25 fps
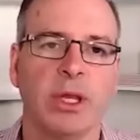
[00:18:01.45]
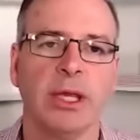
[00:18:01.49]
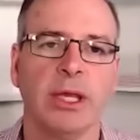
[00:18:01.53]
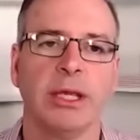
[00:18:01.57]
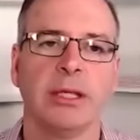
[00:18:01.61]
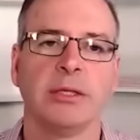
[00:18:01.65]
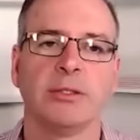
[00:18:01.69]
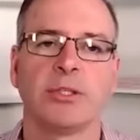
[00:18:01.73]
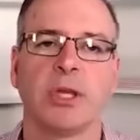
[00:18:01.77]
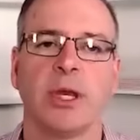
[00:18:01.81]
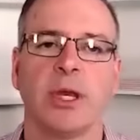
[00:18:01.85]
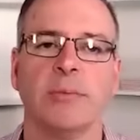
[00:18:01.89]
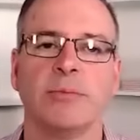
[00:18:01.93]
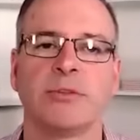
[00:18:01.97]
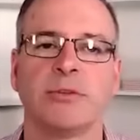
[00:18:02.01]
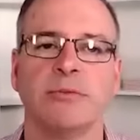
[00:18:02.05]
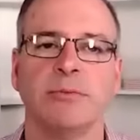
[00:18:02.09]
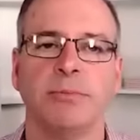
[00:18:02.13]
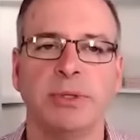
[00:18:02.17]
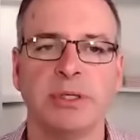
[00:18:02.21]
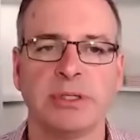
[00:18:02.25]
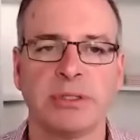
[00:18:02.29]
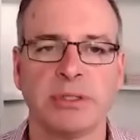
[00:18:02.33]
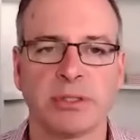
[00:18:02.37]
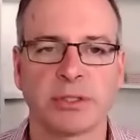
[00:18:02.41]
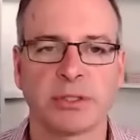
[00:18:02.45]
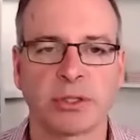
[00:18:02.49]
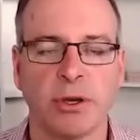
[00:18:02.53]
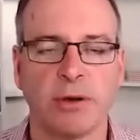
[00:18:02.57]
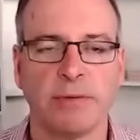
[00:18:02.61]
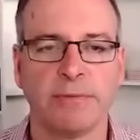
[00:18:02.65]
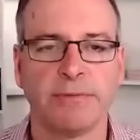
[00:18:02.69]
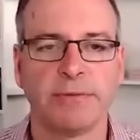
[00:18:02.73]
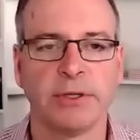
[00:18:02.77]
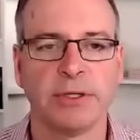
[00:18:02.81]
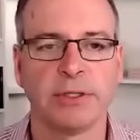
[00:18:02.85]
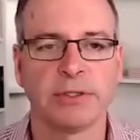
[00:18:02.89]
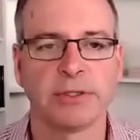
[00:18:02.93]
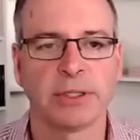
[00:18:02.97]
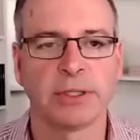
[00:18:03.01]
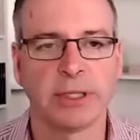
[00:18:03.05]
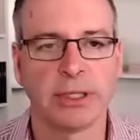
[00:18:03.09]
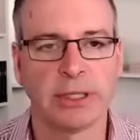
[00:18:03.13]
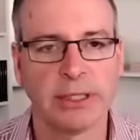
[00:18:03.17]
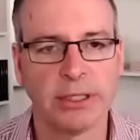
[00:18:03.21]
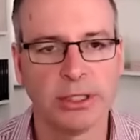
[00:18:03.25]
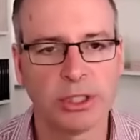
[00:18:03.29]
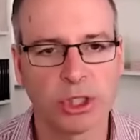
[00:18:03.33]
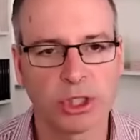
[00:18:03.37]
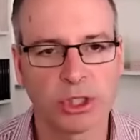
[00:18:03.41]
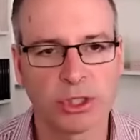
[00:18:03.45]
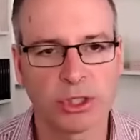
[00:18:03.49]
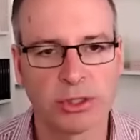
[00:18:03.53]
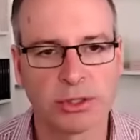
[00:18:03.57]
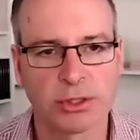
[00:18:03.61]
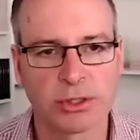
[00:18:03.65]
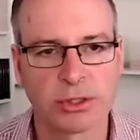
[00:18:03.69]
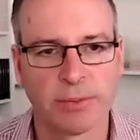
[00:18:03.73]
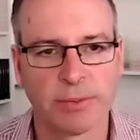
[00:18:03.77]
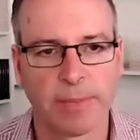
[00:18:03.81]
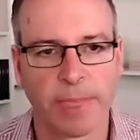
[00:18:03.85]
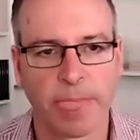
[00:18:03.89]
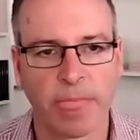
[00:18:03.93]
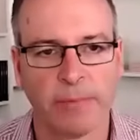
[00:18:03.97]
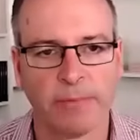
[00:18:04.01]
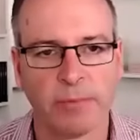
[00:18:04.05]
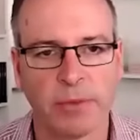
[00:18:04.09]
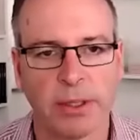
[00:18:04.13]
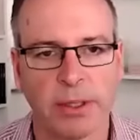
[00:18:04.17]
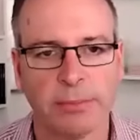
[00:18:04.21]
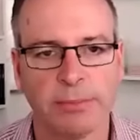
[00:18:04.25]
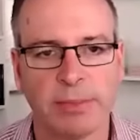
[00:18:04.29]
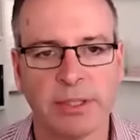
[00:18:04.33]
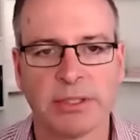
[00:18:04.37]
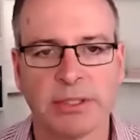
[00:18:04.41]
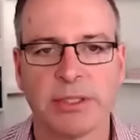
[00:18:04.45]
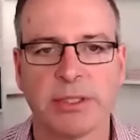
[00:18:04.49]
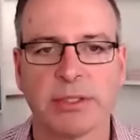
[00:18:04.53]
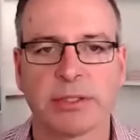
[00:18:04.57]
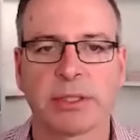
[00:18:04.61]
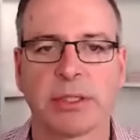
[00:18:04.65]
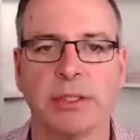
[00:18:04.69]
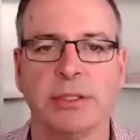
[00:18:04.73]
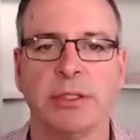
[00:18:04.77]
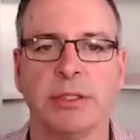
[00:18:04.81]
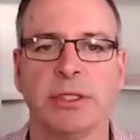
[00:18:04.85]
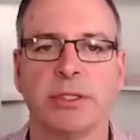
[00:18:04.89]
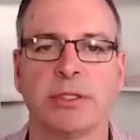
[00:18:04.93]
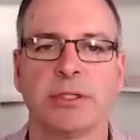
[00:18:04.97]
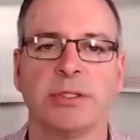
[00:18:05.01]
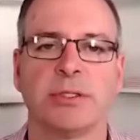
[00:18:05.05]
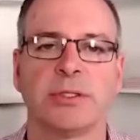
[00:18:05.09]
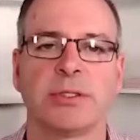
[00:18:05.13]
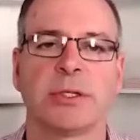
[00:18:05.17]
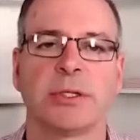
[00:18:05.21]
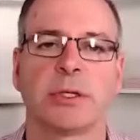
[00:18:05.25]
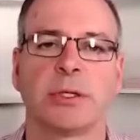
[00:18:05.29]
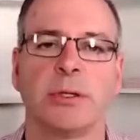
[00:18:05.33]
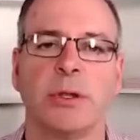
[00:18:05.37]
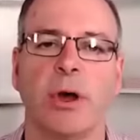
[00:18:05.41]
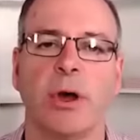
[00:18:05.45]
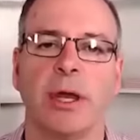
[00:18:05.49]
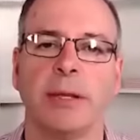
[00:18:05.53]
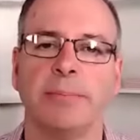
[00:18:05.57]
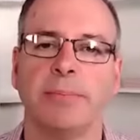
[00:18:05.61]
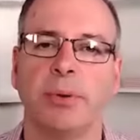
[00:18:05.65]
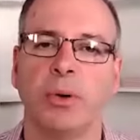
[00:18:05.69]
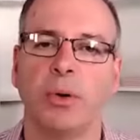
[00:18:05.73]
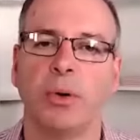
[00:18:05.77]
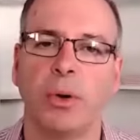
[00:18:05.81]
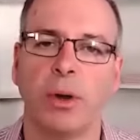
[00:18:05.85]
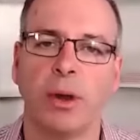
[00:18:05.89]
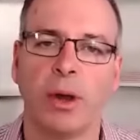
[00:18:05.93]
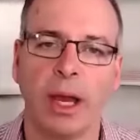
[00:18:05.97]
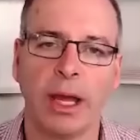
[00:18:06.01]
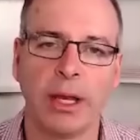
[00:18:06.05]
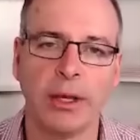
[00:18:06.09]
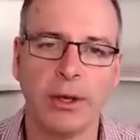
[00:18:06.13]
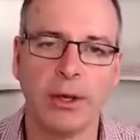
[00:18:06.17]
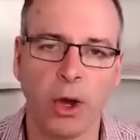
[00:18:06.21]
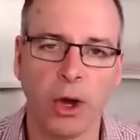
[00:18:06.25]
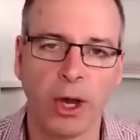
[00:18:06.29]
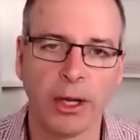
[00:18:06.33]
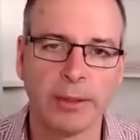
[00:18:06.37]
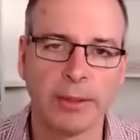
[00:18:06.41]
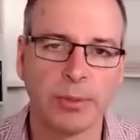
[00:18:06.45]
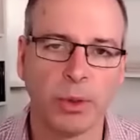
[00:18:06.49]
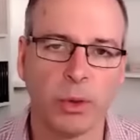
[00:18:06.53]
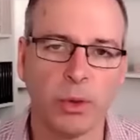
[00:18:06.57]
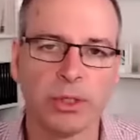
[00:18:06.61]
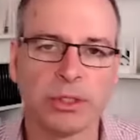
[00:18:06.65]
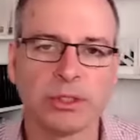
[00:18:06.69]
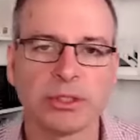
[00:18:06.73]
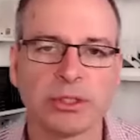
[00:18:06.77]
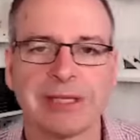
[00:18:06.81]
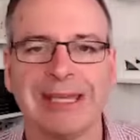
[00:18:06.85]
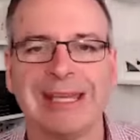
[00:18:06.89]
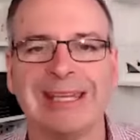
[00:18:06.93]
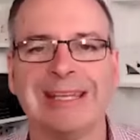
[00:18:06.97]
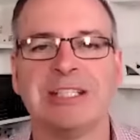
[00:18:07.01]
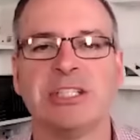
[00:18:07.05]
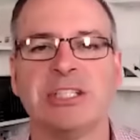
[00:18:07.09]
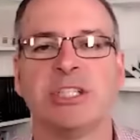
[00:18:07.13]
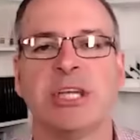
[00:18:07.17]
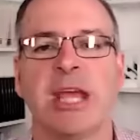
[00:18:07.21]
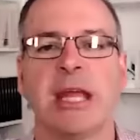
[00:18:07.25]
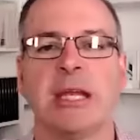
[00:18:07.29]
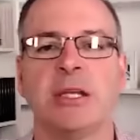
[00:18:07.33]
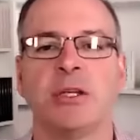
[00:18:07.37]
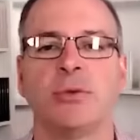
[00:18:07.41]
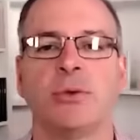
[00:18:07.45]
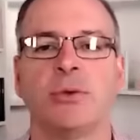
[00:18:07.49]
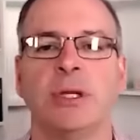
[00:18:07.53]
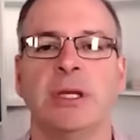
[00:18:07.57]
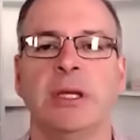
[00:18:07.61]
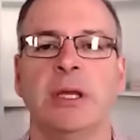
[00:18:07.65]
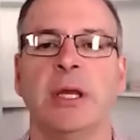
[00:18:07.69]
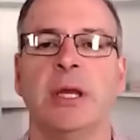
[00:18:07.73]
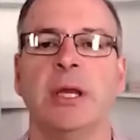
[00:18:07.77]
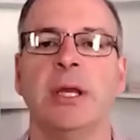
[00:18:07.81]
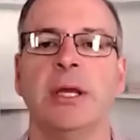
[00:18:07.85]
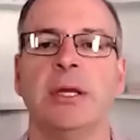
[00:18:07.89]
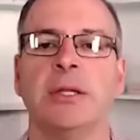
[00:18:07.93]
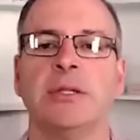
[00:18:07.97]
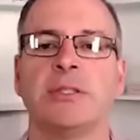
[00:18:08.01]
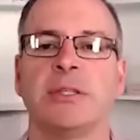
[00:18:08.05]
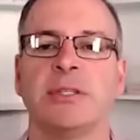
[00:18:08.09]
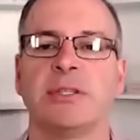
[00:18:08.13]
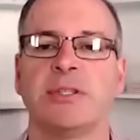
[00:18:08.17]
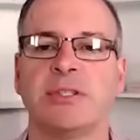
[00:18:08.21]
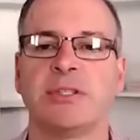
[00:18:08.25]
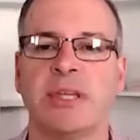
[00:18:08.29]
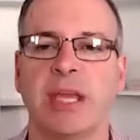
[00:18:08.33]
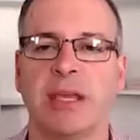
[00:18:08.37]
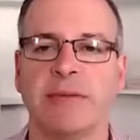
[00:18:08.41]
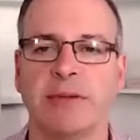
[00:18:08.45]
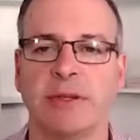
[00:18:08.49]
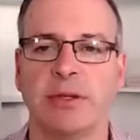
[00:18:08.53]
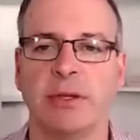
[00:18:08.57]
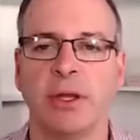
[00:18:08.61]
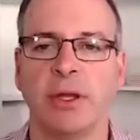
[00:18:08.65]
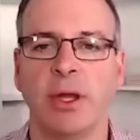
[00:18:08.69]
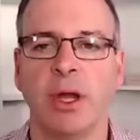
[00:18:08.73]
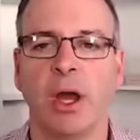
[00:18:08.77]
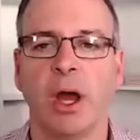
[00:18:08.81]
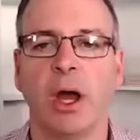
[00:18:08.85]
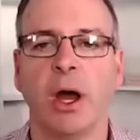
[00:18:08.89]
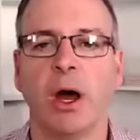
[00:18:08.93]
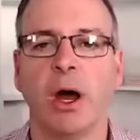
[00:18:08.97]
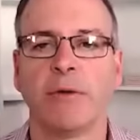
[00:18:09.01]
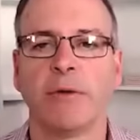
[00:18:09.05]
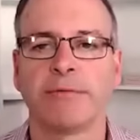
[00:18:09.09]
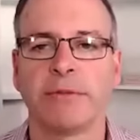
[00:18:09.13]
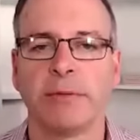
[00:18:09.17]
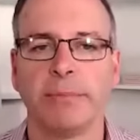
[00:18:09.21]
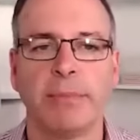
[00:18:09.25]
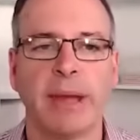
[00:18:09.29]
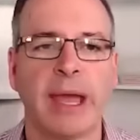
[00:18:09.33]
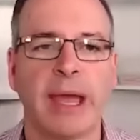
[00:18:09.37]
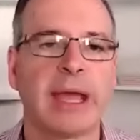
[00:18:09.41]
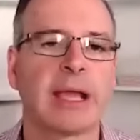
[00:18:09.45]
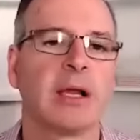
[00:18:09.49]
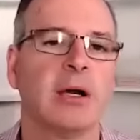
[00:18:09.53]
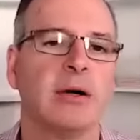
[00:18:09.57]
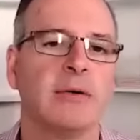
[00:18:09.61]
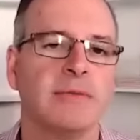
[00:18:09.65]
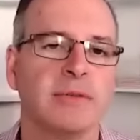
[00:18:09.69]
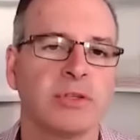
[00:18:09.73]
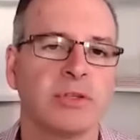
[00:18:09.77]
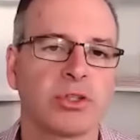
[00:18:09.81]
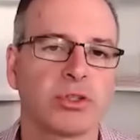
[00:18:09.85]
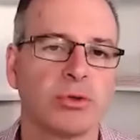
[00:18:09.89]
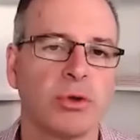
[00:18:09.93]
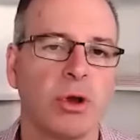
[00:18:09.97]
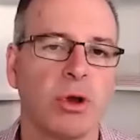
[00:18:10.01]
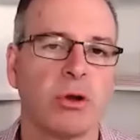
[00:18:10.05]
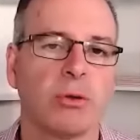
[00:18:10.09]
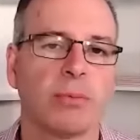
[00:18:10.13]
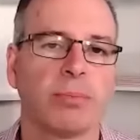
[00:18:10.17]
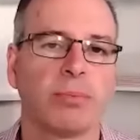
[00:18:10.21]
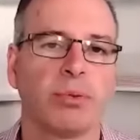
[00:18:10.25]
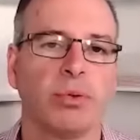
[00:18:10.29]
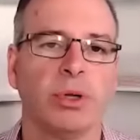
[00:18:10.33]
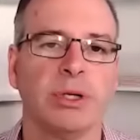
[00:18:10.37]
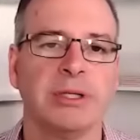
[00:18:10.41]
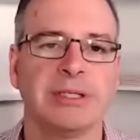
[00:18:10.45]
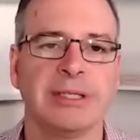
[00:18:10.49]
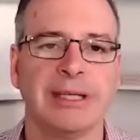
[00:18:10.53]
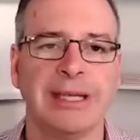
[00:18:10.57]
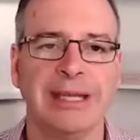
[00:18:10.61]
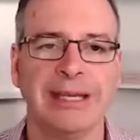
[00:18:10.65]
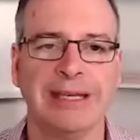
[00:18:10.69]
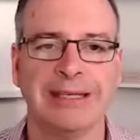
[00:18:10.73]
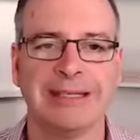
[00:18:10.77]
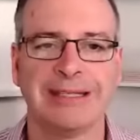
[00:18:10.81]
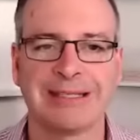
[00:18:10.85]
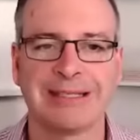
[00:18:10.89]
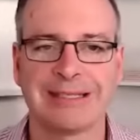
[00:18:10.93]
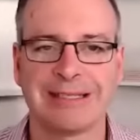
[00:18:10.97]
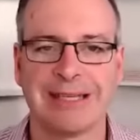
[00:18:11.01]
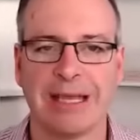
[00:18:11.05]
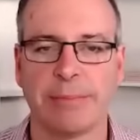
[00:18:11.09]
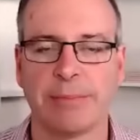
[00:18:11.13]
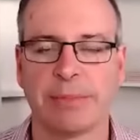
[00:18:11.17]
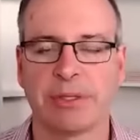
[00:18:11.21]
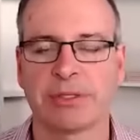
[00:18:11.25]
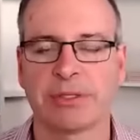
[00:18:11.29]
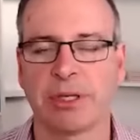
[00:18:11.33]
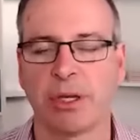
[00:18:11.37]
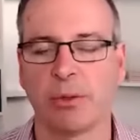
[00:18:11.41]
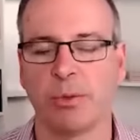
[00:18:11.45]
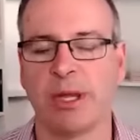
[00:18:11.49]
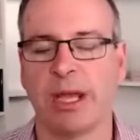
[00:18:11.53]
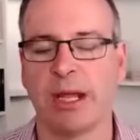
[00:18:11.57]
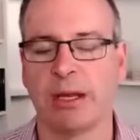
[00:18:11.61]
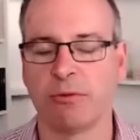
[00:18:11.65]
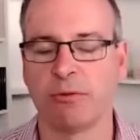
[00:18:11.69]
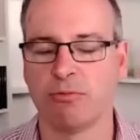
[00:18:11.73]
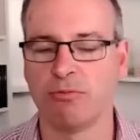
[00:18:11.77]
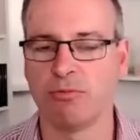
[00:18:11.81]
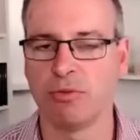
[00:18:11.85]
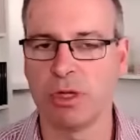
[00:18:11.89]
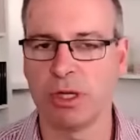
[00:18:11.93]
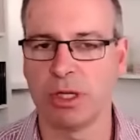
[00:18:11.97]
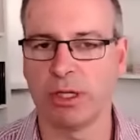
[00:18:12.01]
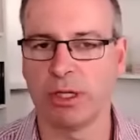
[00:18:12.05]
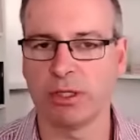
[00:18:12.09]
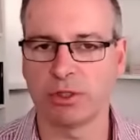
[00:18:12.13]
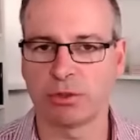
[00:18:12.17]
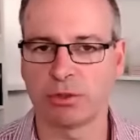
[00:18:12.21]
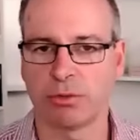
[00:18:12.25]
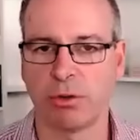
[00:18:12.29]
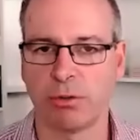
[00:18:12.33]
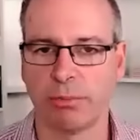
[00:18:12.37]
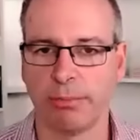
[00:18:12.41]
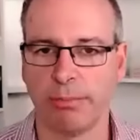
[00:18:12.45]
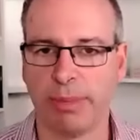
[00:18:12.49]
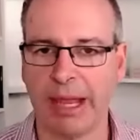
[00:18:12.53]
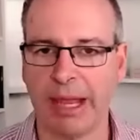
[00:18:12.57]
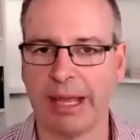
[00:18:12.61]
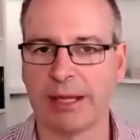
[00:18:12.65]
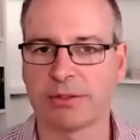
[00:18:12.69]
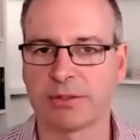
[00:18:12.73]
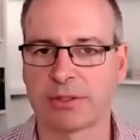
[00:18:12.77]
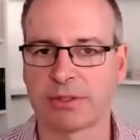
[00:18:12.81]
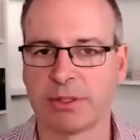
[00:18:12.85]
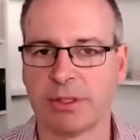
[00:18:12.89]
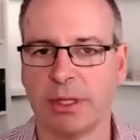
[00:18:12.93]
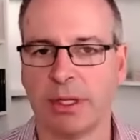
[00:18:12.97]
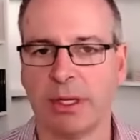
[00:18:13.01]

In terms of business confidence and conditions, business conditions declined 9 points in January to 7 off the back of a strong print in December. So we had a really strong bounce.